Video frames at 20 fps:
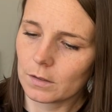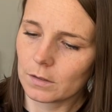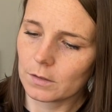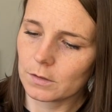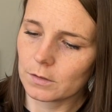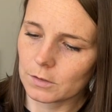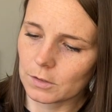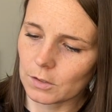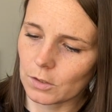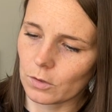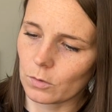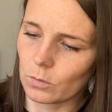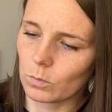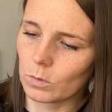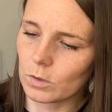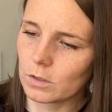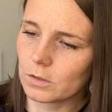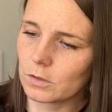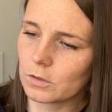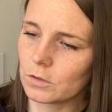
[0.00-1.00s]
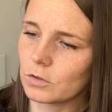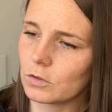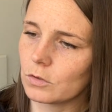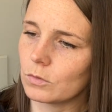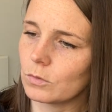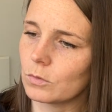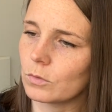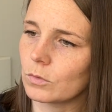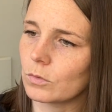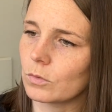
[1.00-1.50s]
So 1,
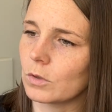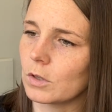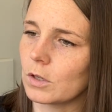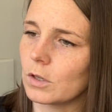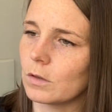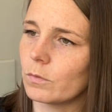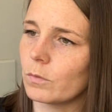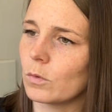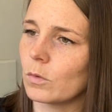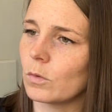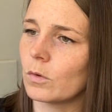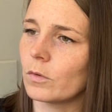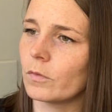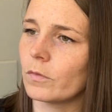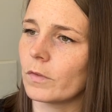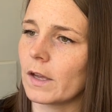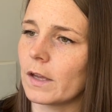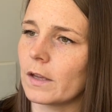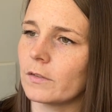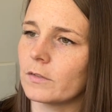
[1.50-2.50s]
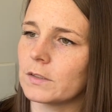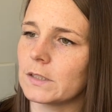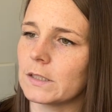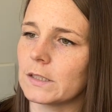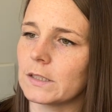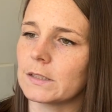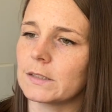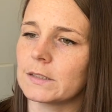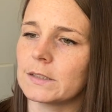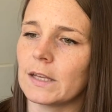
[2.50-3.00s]
2, 3, 4, 5,
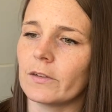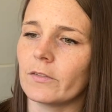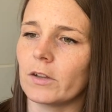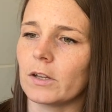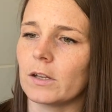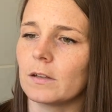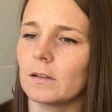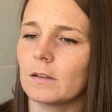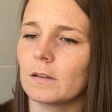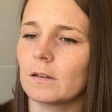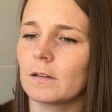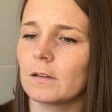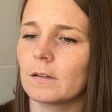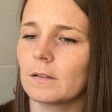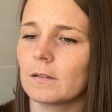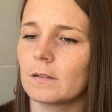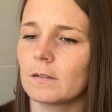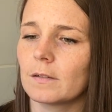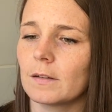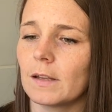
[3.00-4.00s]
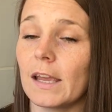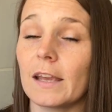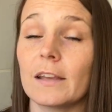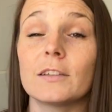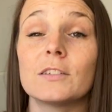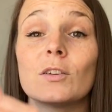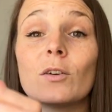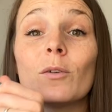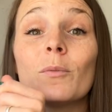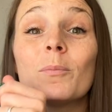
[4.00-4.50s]
6, 7. Okay,
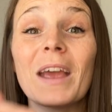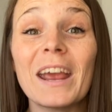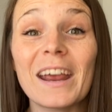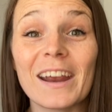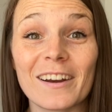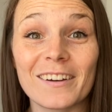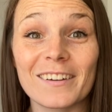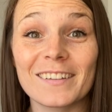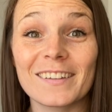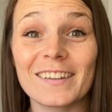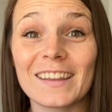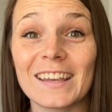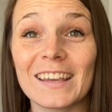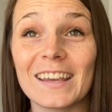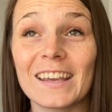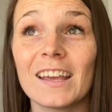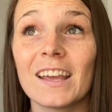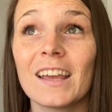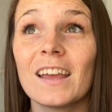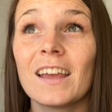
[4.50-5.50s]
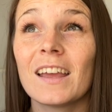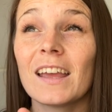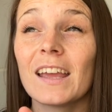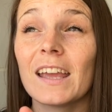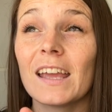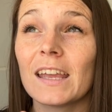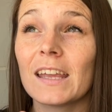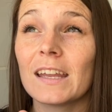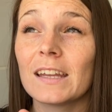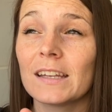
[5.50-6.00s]
so apparently
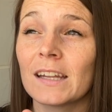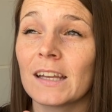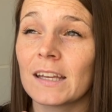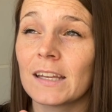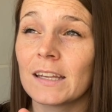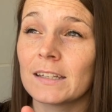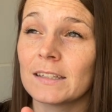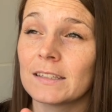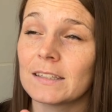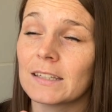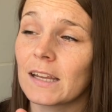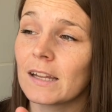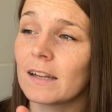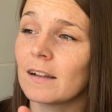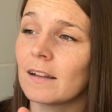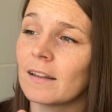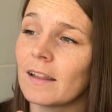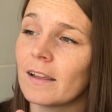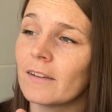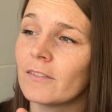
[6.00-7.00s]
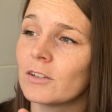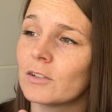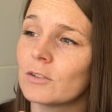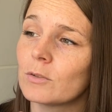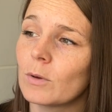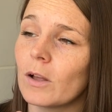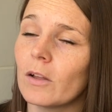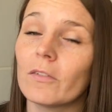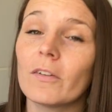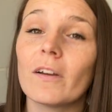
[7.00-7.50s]
8, 9, 10, 11,
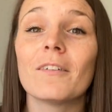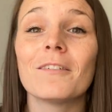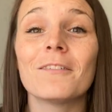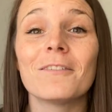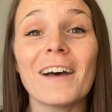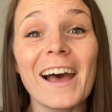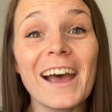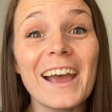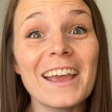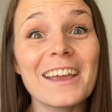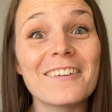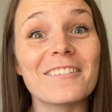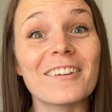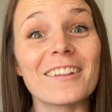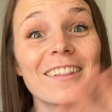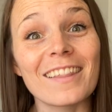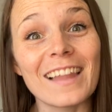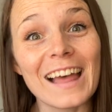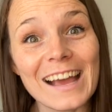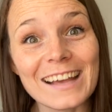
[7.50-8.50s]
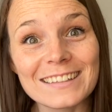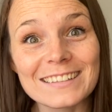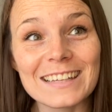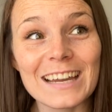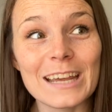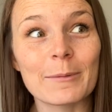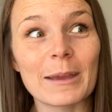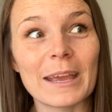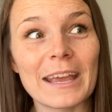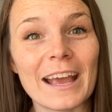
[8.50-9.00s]
12. 5! Last
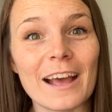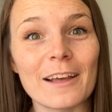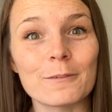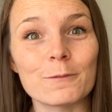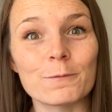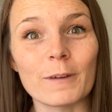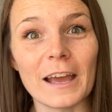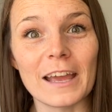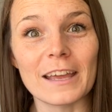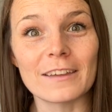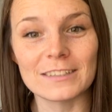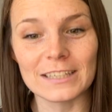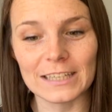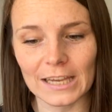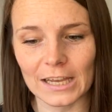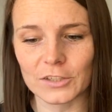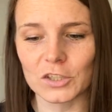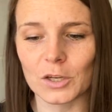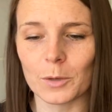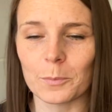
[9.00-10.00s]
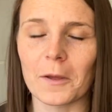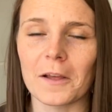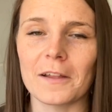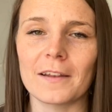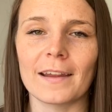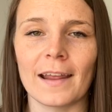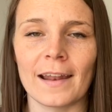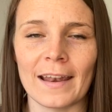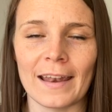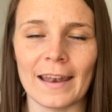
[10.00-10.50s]
time I had 5 to catch up on,
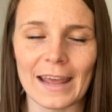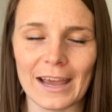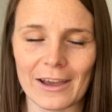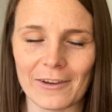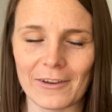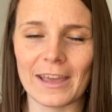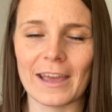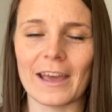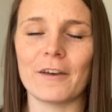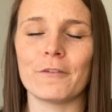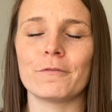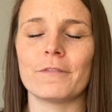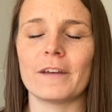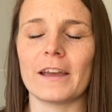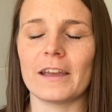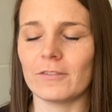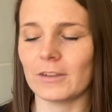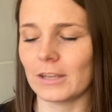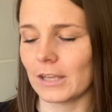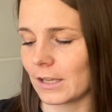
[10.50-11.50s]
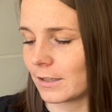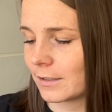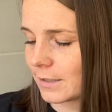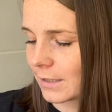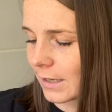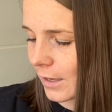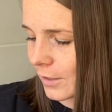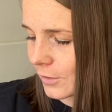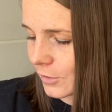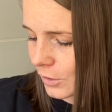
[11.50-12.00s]
and now I have 5 again to
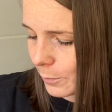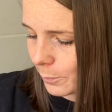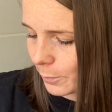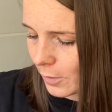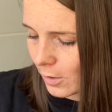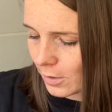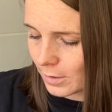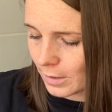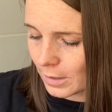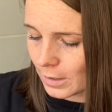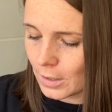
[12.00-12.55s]
catch up on.